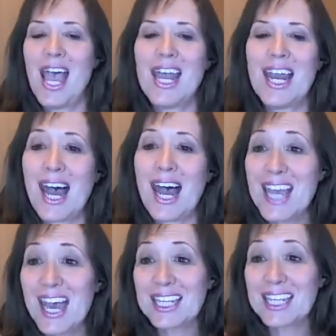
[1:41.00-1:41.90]
and I
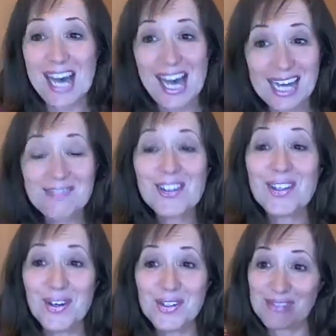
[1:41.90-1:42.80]
got a lot of
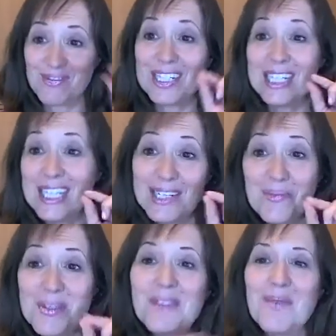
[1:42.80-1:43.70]
clothes for a little
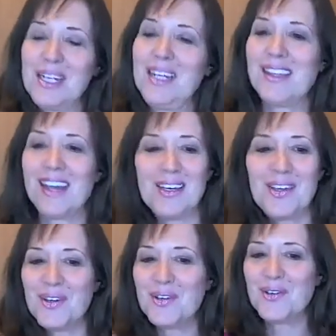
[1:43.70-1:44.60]
bit of money. Thank
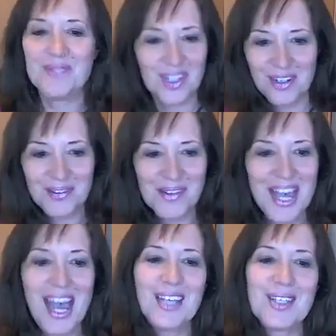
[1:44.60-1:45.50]
you, Jill.
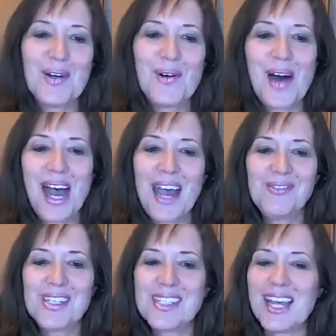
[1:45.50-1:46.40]
So I have
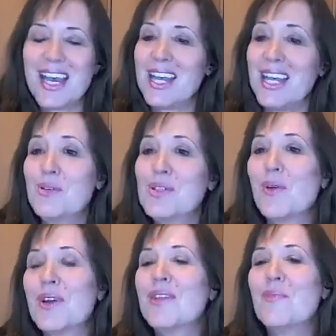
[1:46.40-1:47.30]
to say, it was
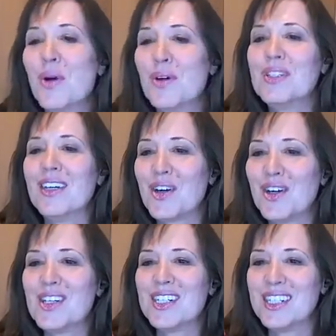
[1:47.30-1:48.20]
one of the most
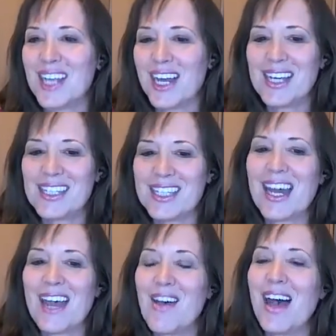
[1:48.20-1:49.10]
encouraging days that
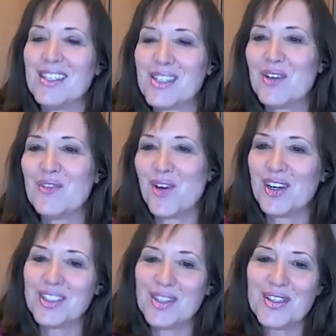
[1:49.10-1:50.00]
I've had so far
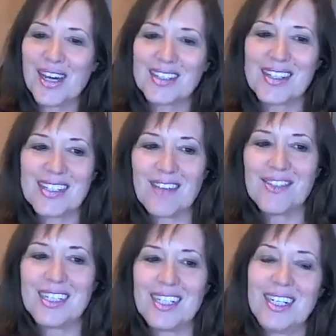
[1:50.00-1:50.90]
in
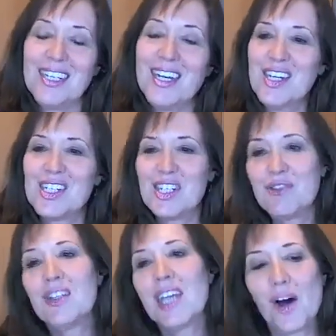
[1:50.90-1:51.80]
2017. She
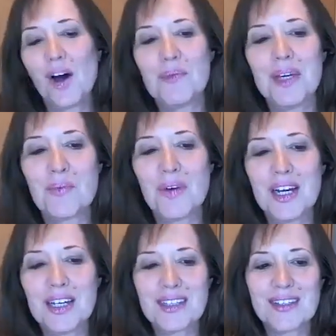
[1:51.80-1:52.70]
really helped me
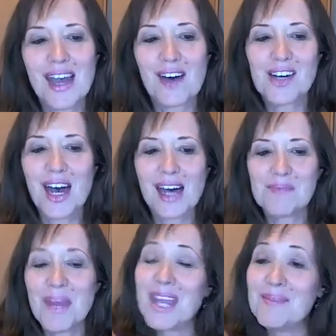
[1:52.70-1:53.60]
embrace how God
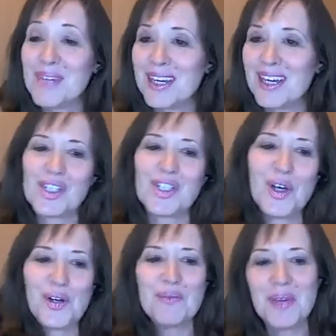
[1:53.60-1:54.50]
made me and
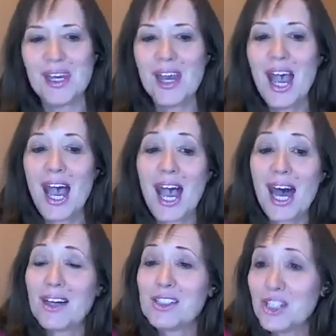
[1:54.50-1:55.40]
showed me
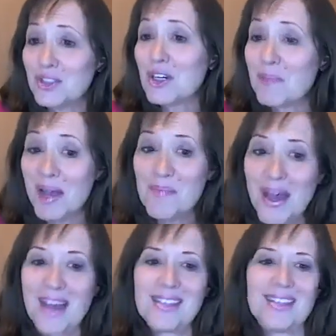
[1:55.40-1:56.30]
how to look my
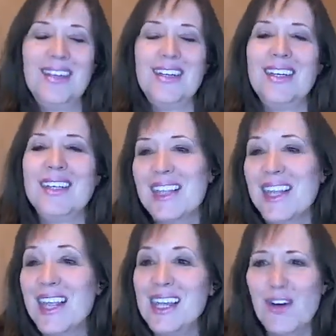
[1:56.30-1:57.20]
best in
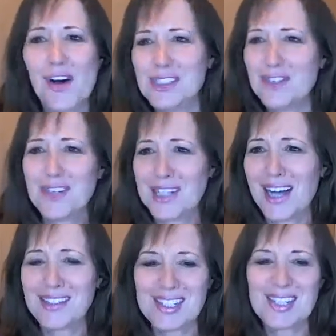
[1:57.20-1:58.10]
all different
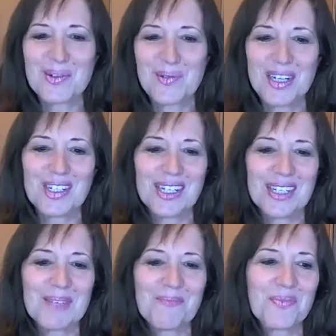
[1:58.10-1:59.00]
kinds of
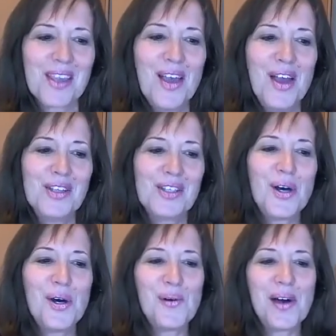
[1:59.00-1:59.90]
situations.
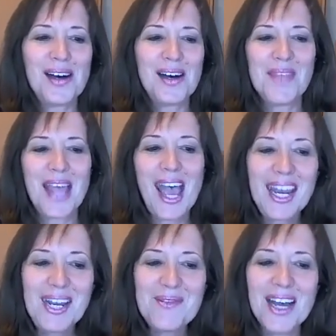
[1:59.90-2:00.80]
So
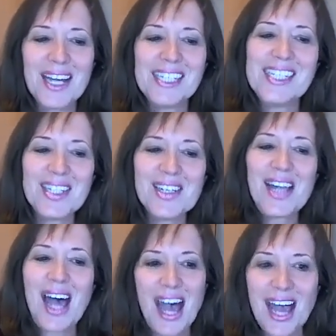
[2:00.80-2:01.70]
anyway, Jill
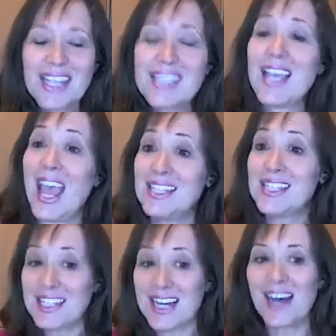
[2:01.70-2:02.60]
has a
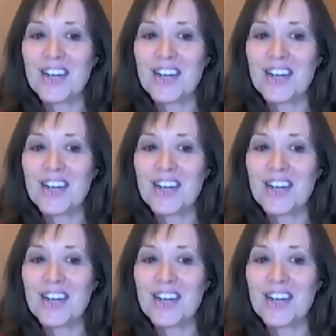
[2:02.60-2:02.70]
style